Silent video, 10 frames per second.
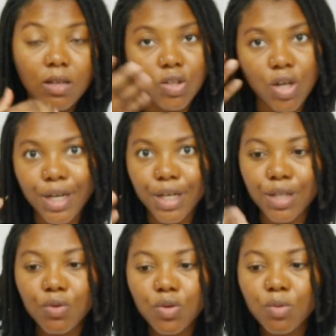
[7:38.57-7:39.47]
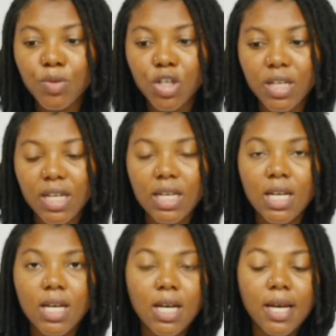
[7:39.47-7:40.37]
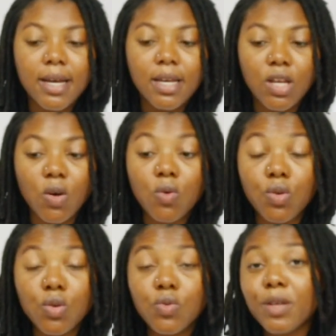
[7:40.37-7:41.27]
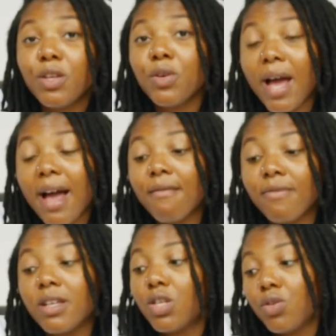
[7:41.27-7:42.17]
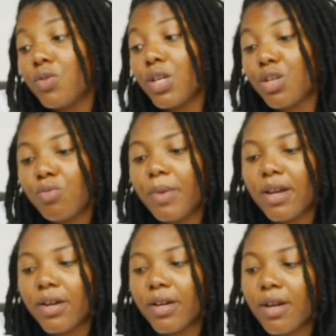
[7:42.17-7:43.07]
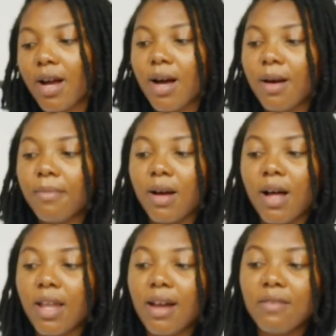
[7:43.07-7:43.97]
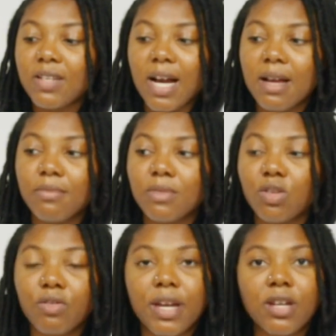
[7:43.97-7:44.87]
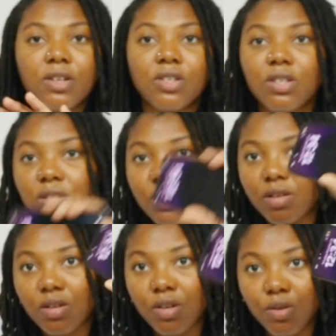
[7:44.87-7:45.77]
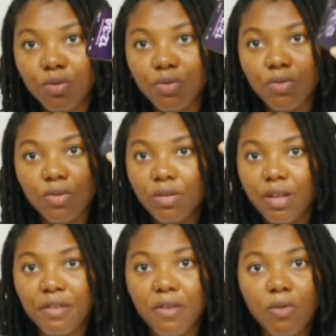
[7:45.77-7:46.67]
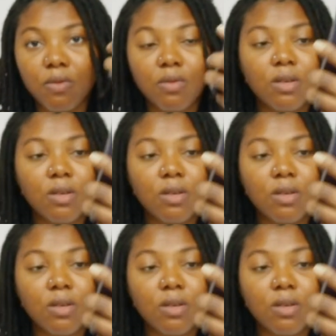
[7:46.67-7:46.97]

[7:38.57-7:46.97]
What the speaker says: starting a YouTube journey. You know, use what you have until you can do better. A lot of times creators use their phone,